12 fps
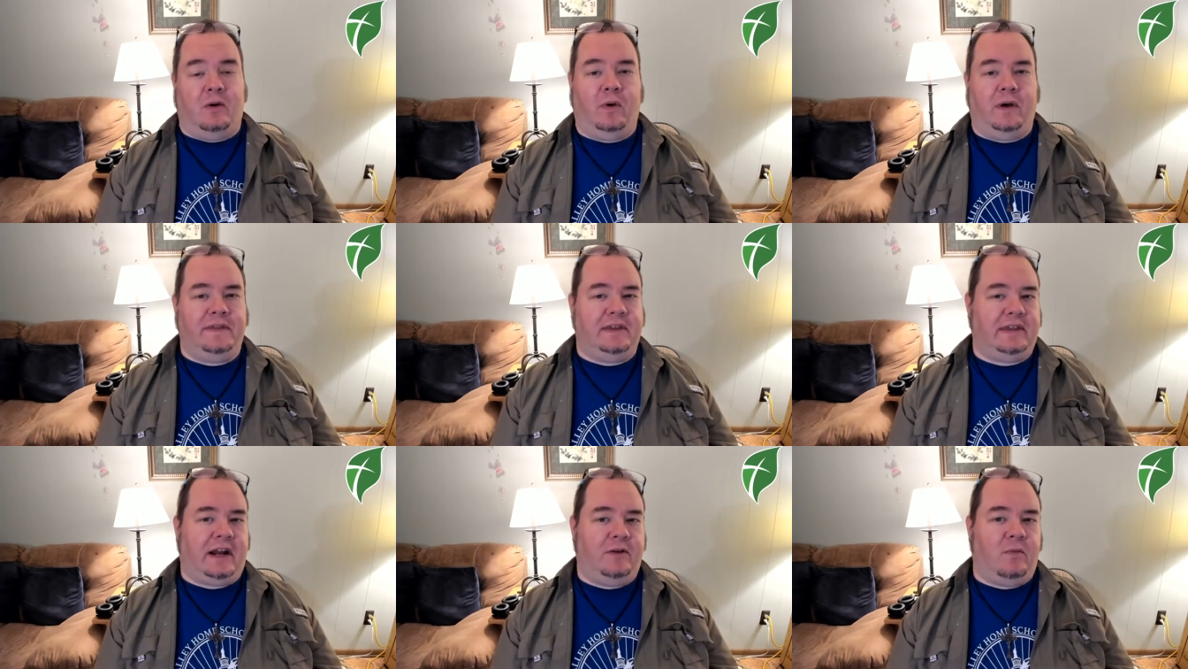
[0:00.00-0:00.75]
One thing
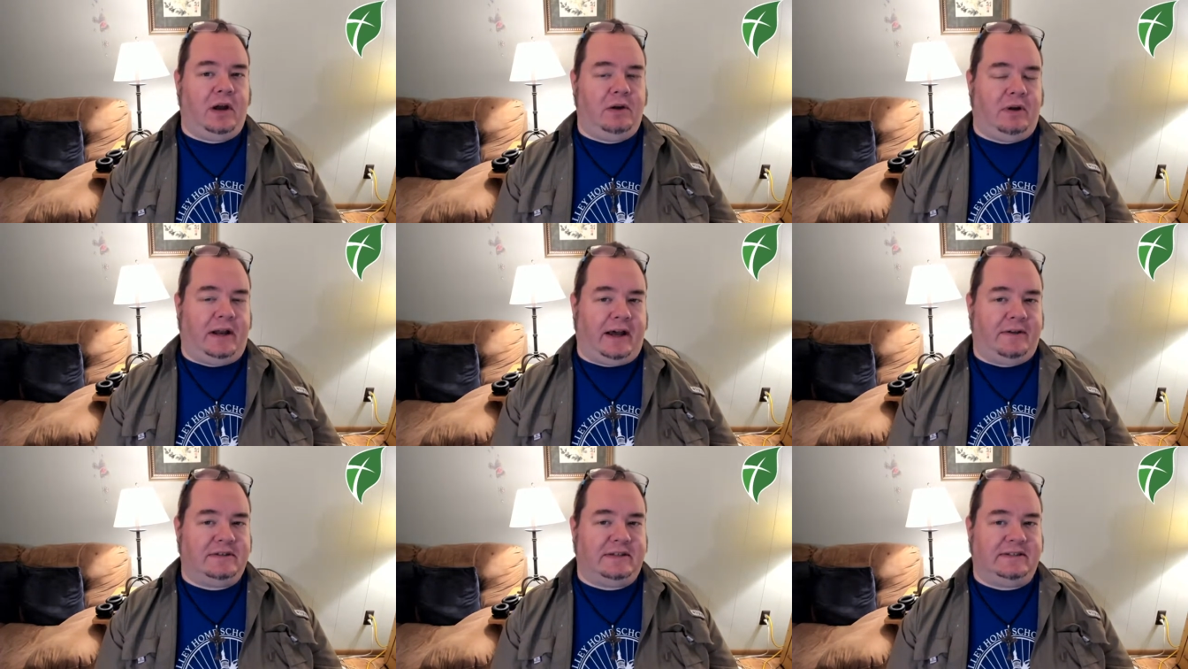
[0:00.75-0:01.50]
that I want to
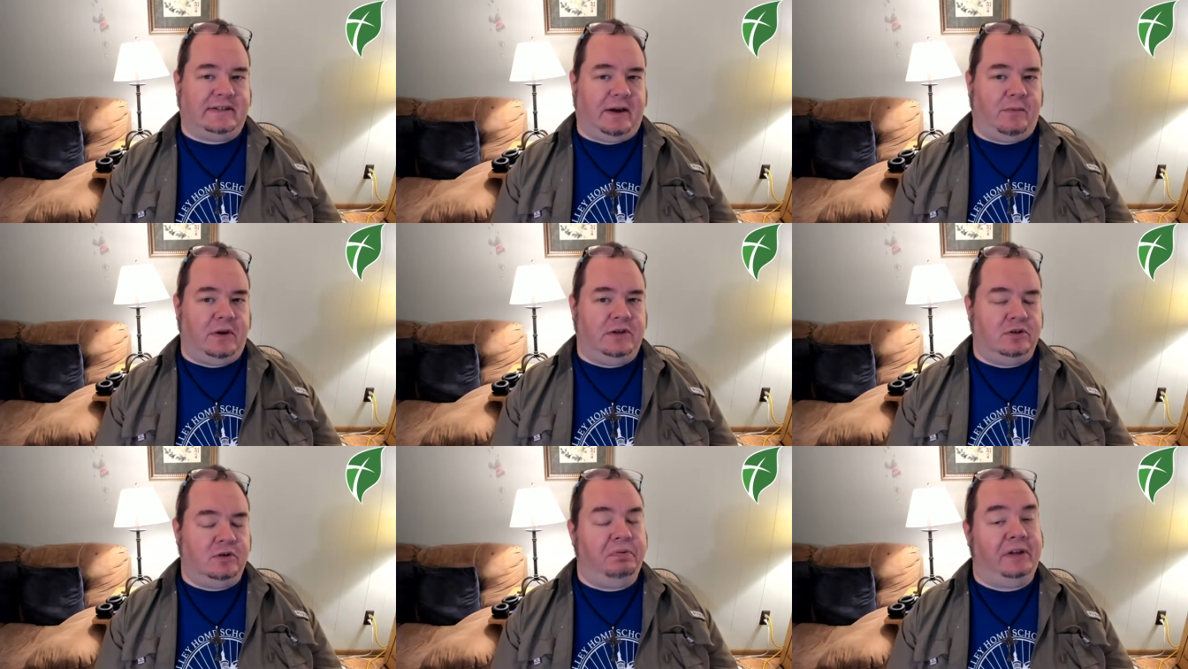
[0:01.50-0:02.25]
announce is that we
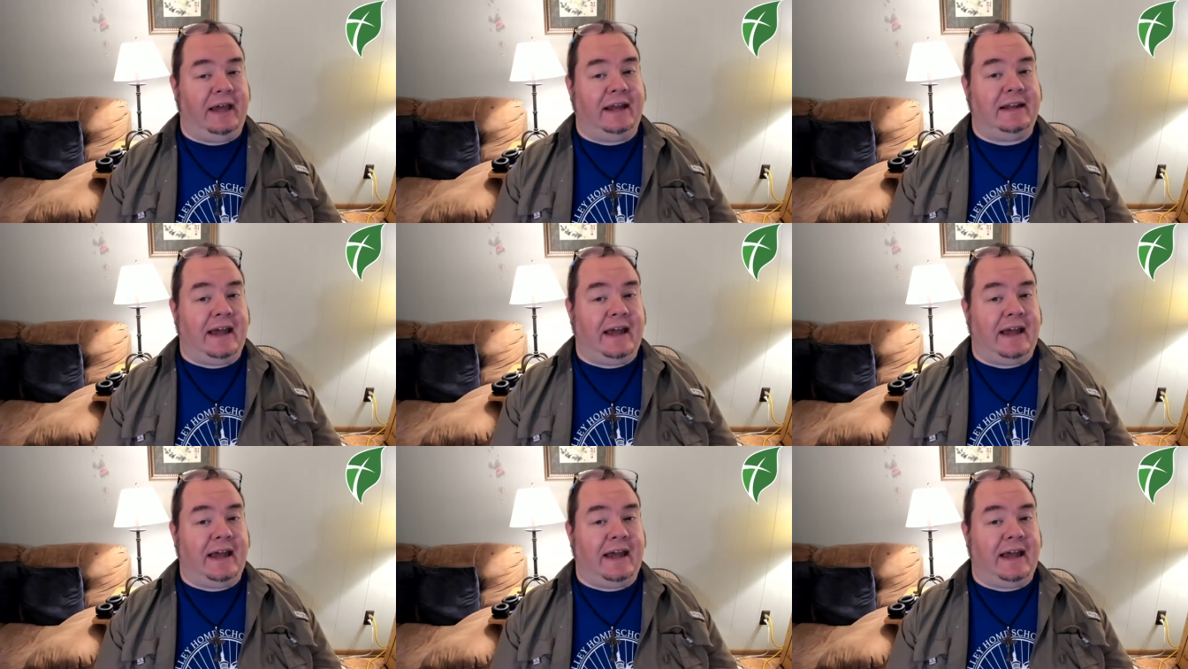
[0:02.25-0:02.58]
do plan